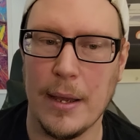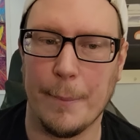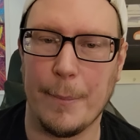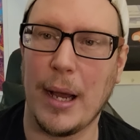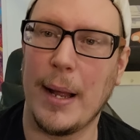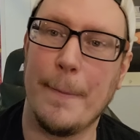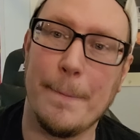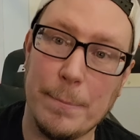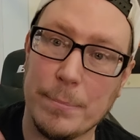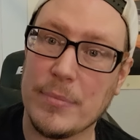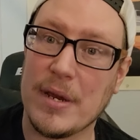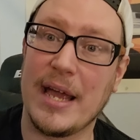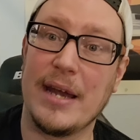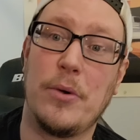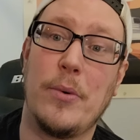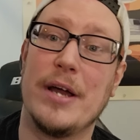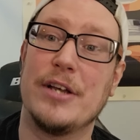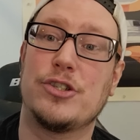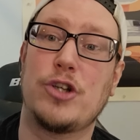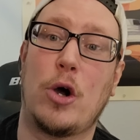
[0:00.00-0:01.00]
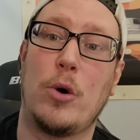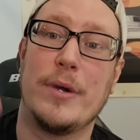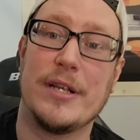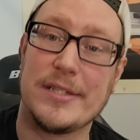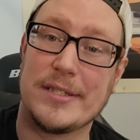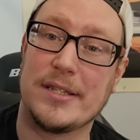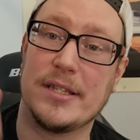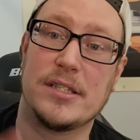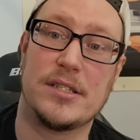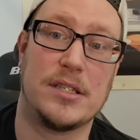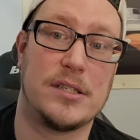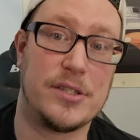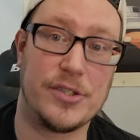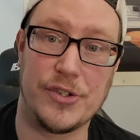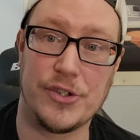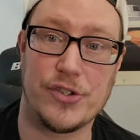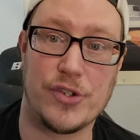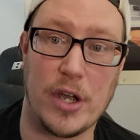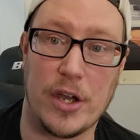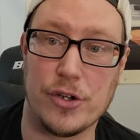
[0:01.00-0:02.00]
But anyway, as always, this is a
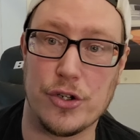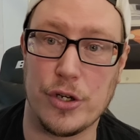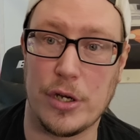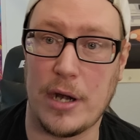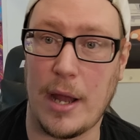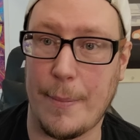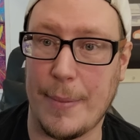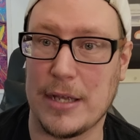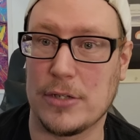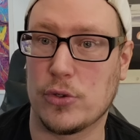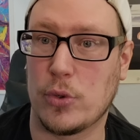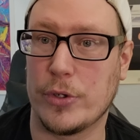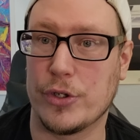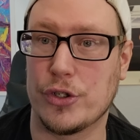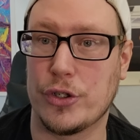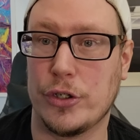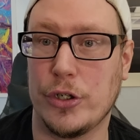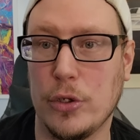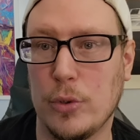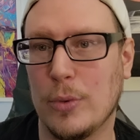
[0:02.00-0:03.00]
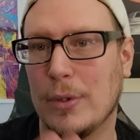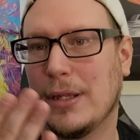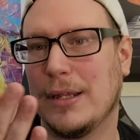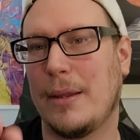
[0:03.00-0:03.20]
discussion, and I pass question to you.